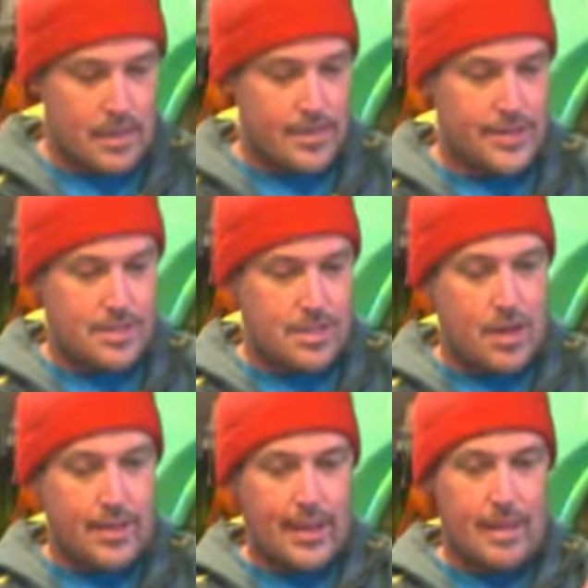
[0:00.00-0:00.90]

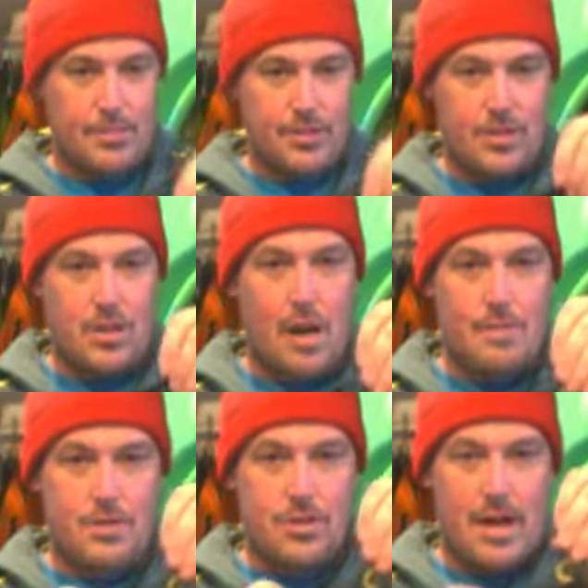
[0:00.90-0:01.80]
it comes with this top
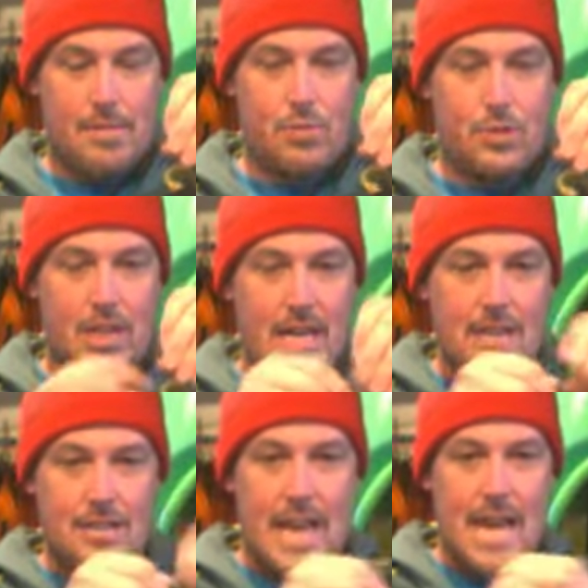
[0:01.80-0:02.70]
strap, which again
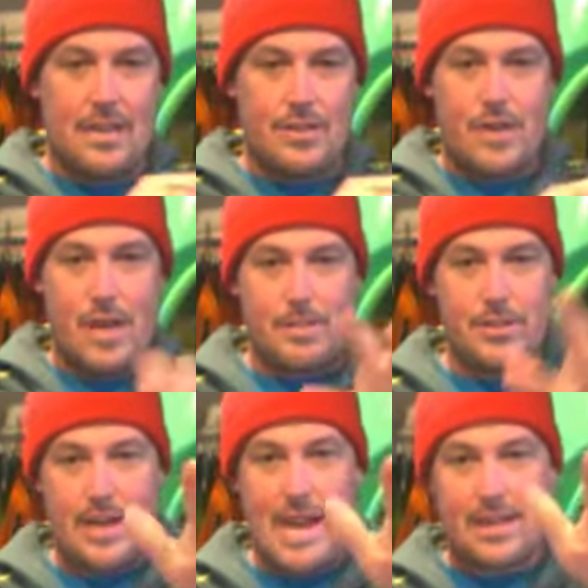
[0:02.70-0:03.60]
is a hand entrapment.
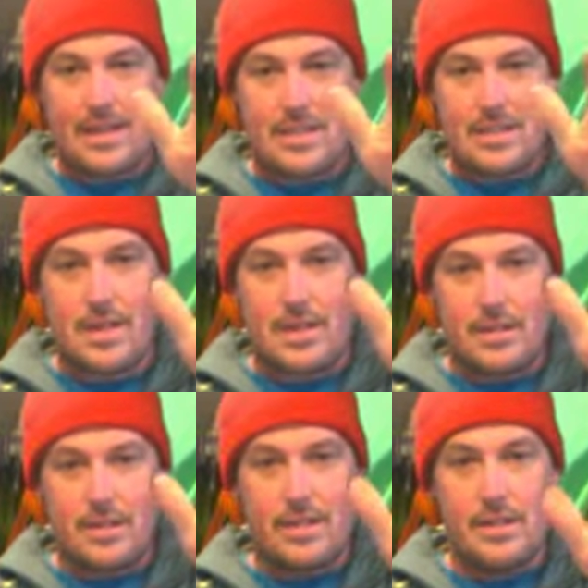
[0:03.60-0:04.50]
Your hand could get stuck in
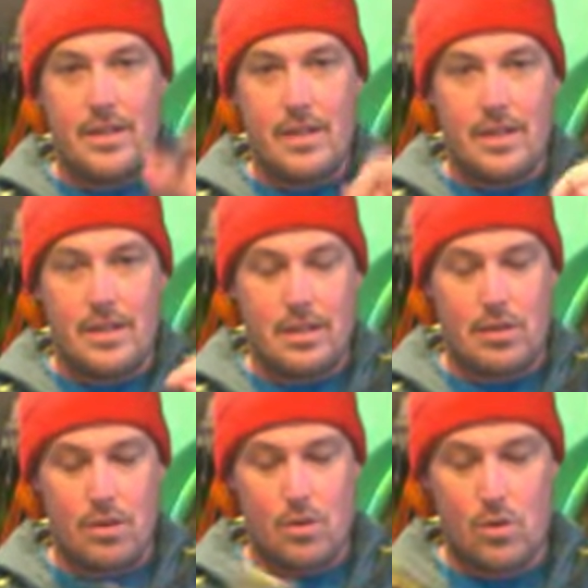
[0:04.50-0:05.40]
here.
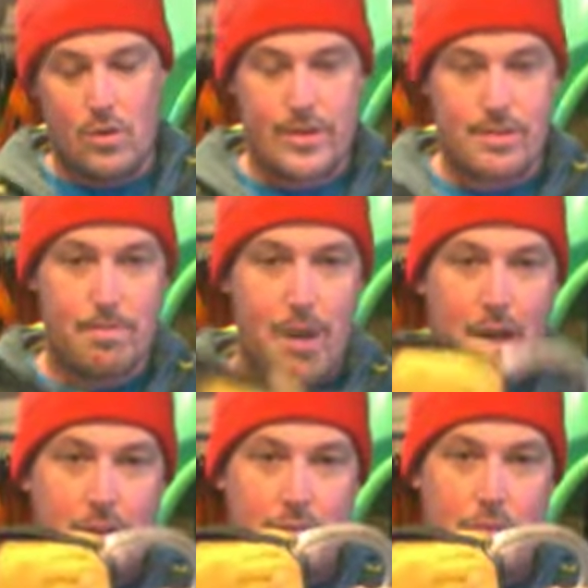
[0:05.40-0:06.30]
Or this
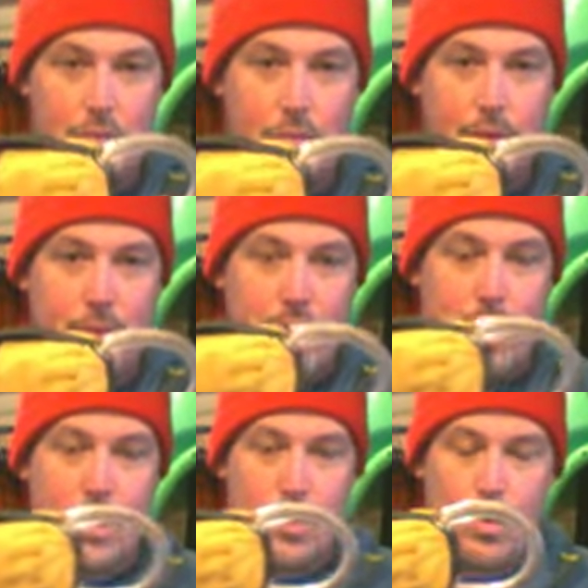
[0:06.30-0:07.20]
bottom loop,
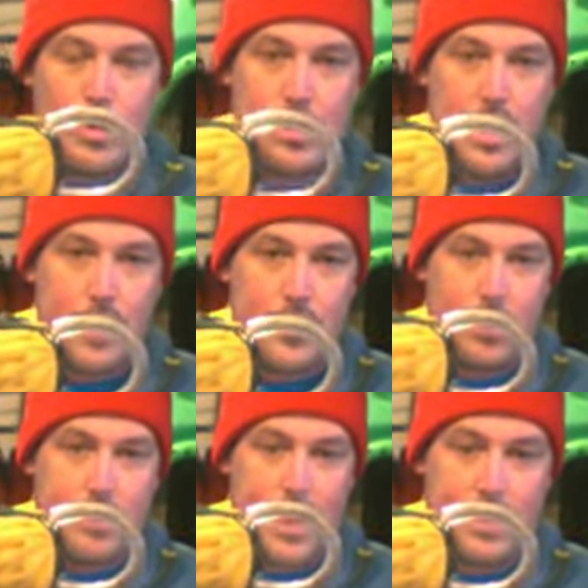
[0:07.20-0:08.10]
which a lot of throw
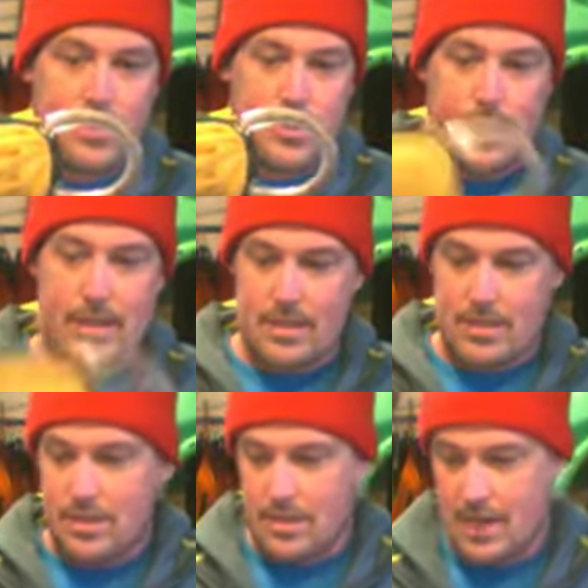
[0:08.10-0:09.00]
bags are doing.
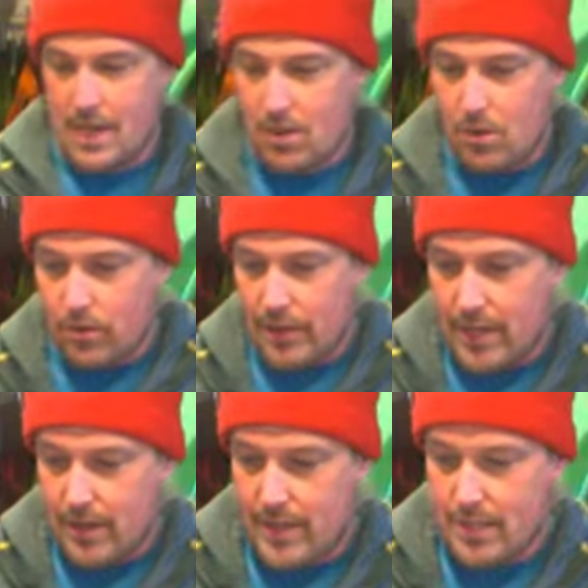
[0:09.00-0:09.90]
This old
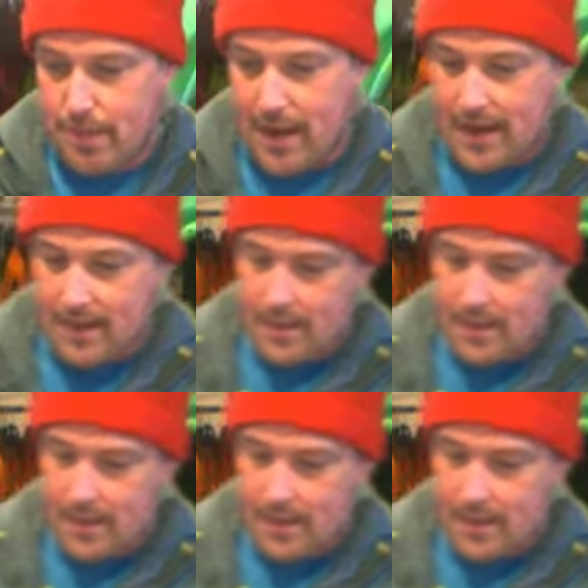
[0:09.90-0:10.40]
NRS bag